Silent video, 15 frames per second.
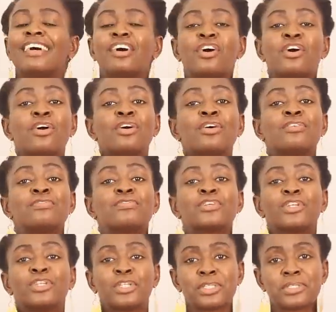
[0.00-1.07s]
Of
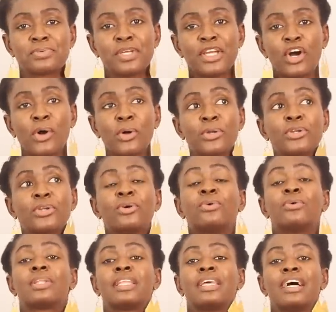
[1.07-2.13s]
course, we all
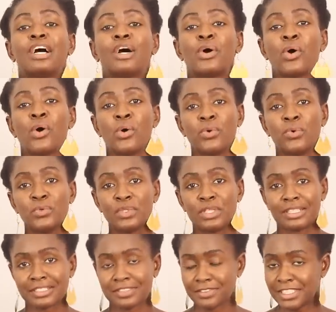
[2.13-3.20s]
know there are a whole
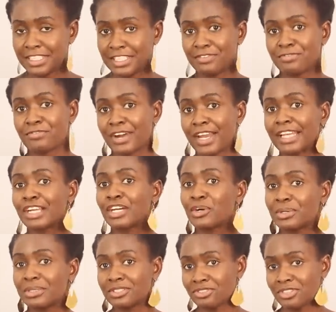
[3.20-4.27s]
lot of different
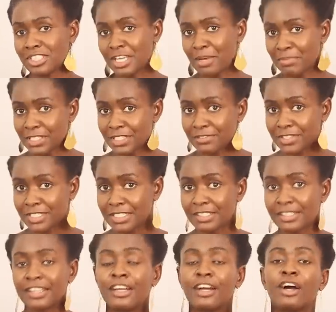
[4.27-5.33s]
contraceptives.
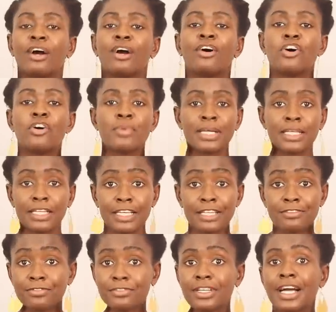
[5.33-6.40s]
All my
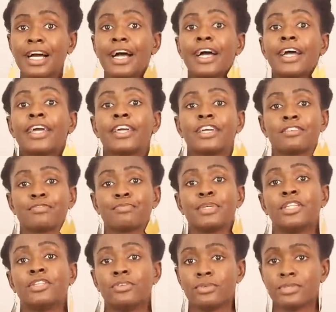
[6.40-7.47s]
life, I have
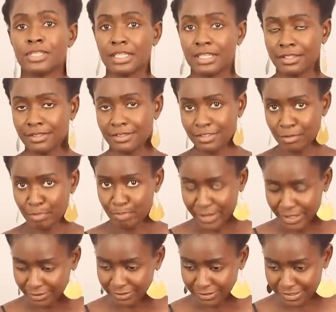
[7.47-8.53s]
been using
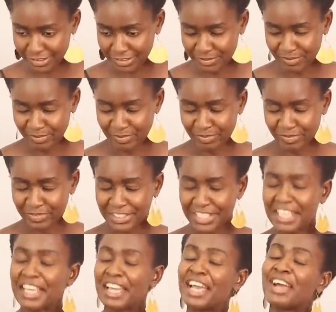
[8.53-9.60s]
pills.
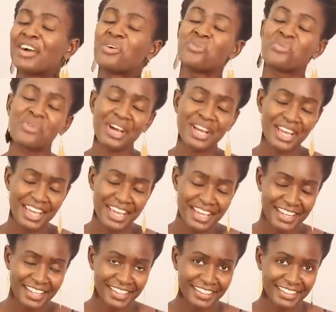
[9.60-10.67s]

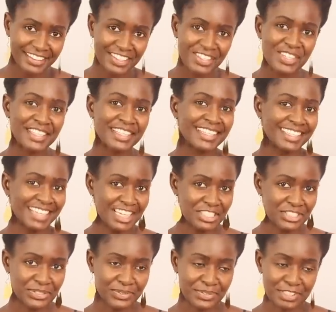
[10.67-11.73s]
Why did I
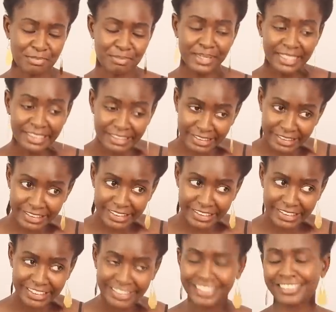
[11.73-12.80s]
choose the pills?
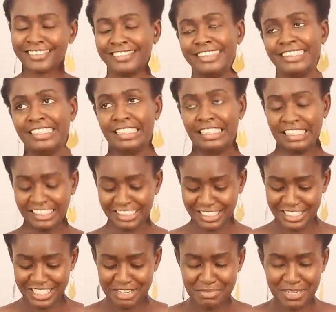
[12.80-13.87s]

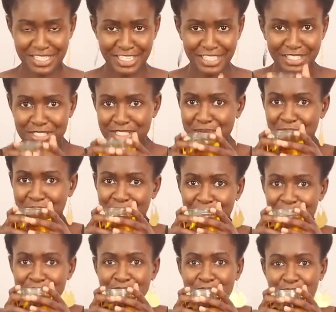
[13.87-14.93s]
Let me take a sip of
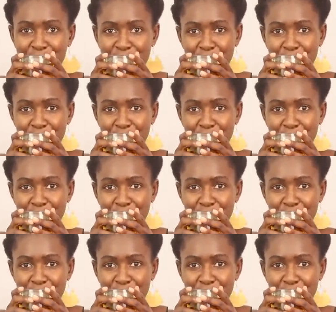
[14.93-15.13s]
this.